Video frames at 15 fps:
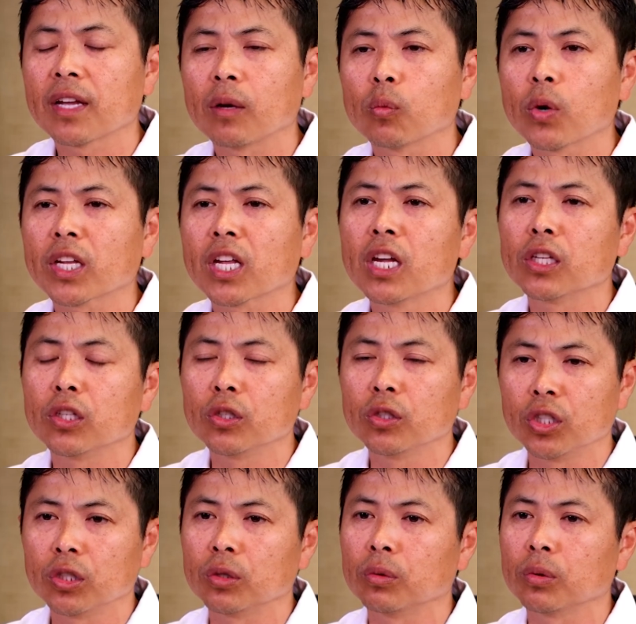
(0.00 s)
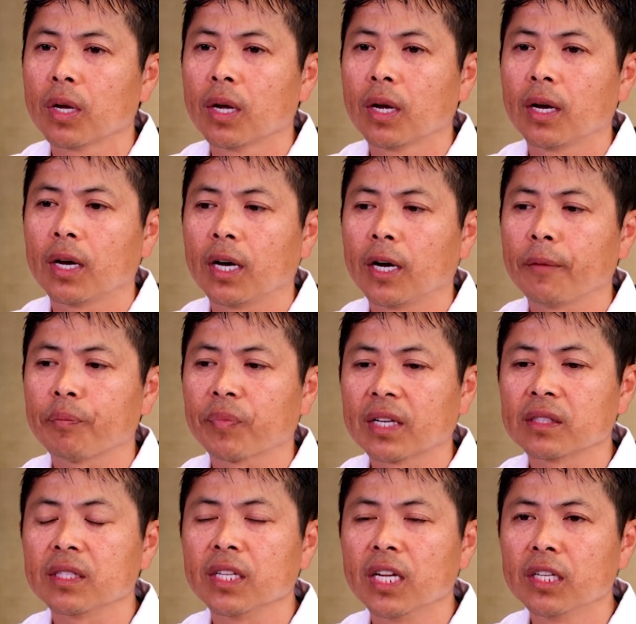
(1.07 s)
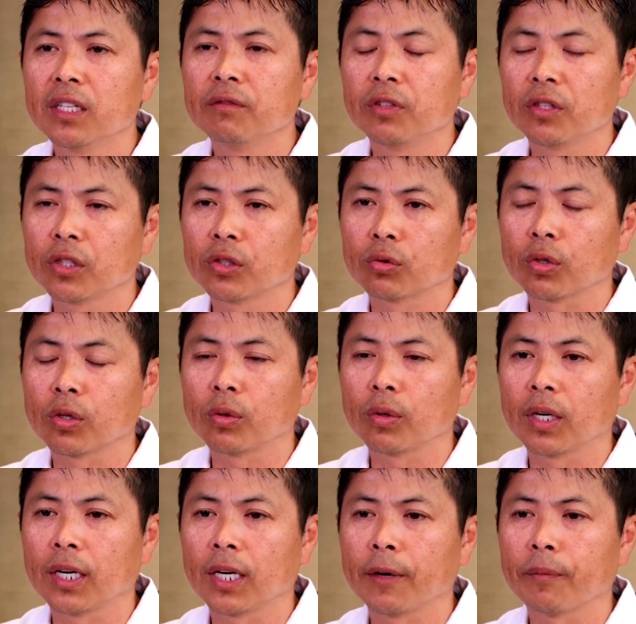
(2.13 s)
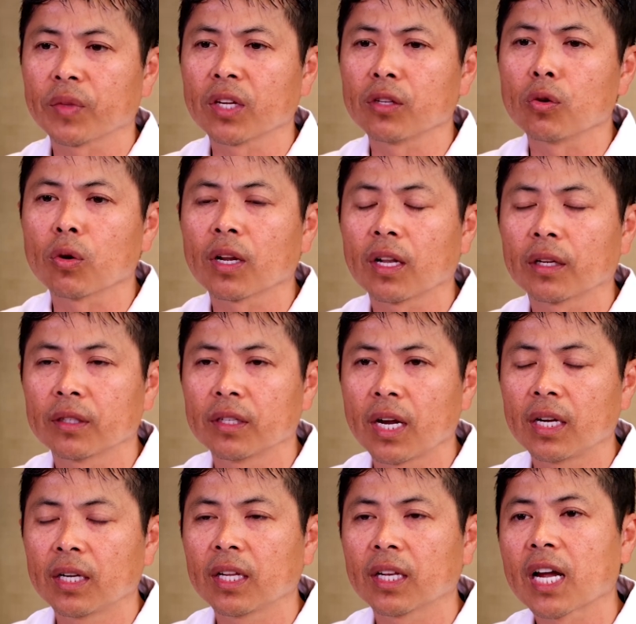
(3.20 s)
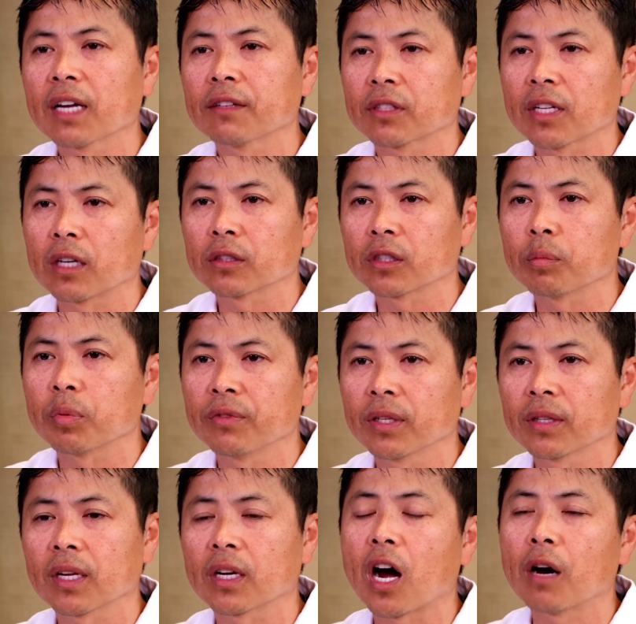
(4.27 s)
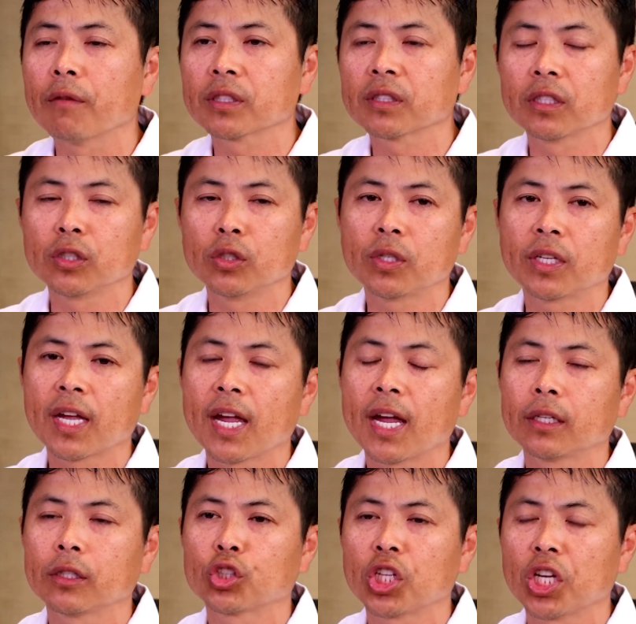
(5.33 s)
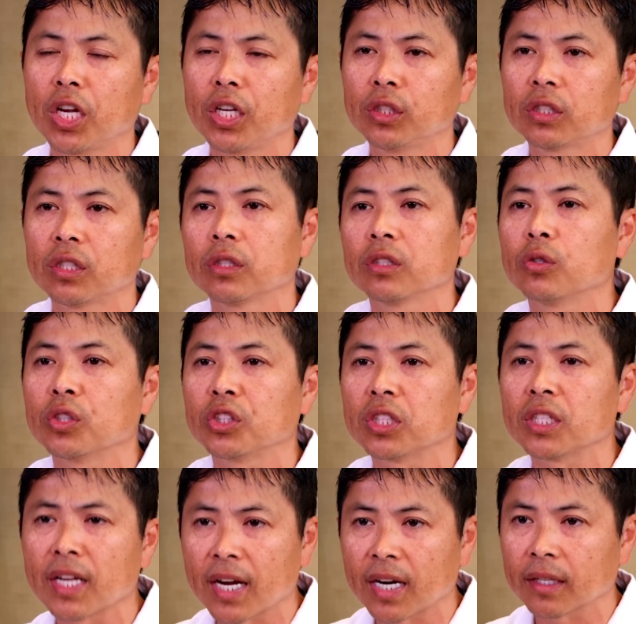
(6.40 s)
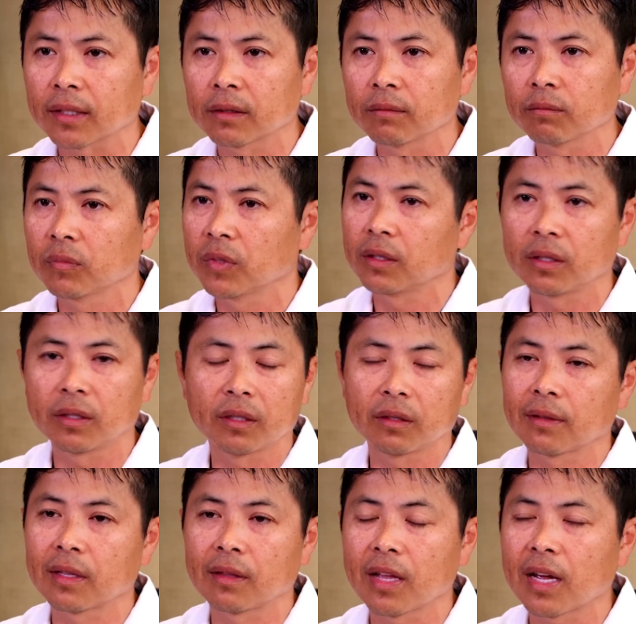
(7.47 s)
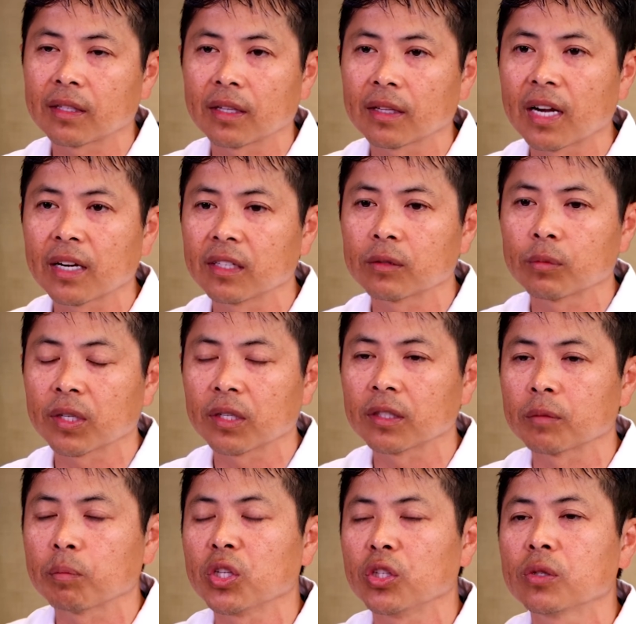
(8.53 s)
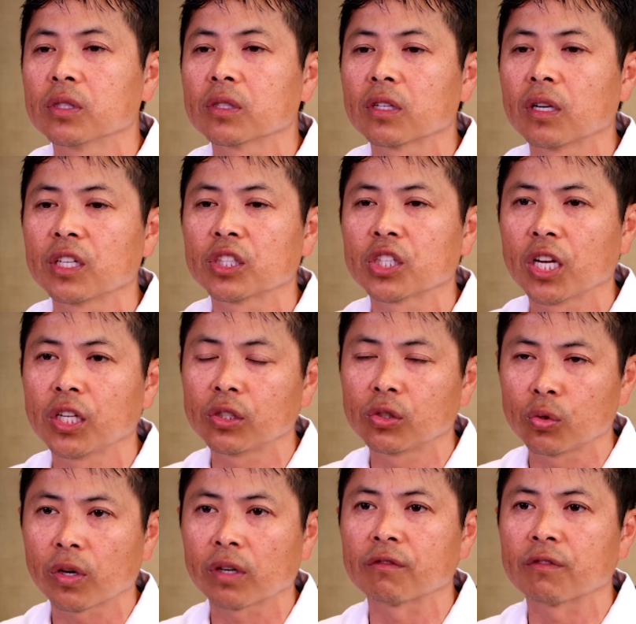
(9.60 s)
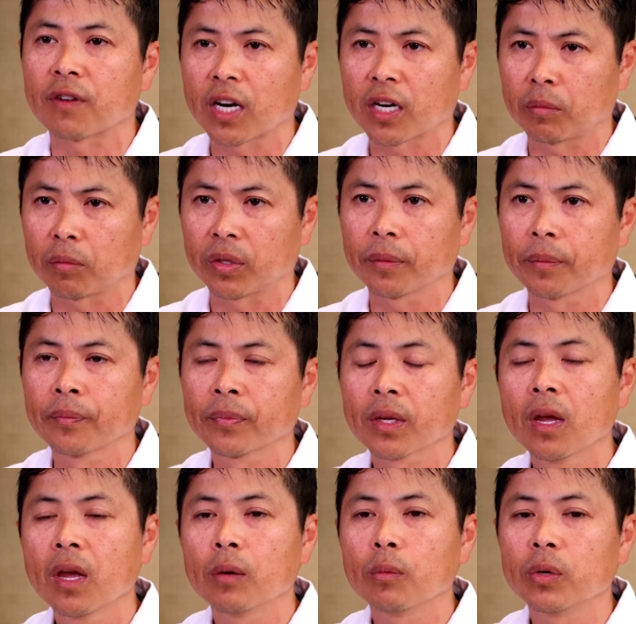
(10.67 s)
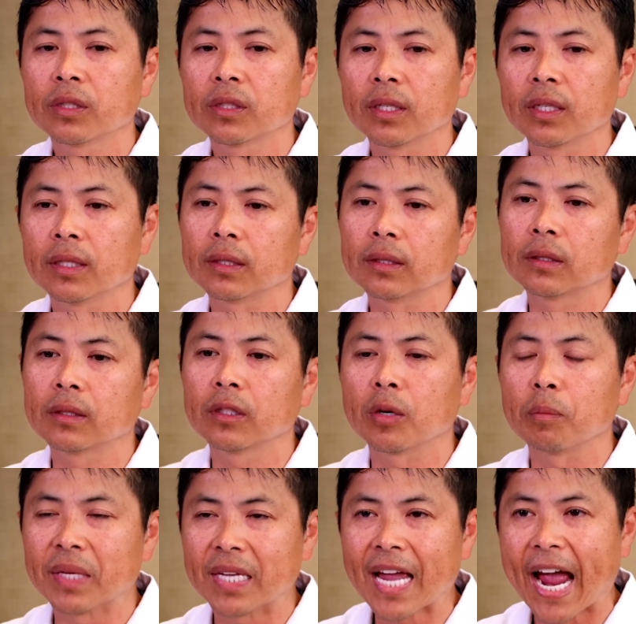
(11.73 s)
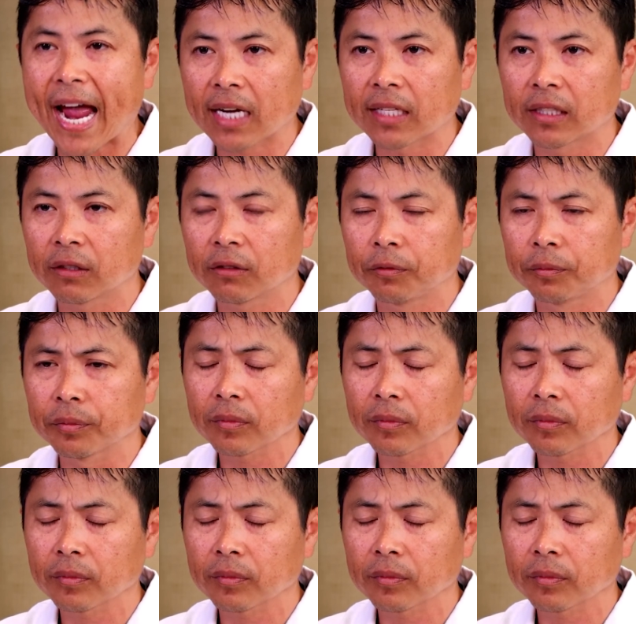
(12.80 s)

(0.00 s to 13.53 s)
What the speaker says: that, what can you do as an individual in your daily lifestyle to prevent that? Obviously, you can't change your genetics. That is what it is, but you can certainly change your environment, which is, be active,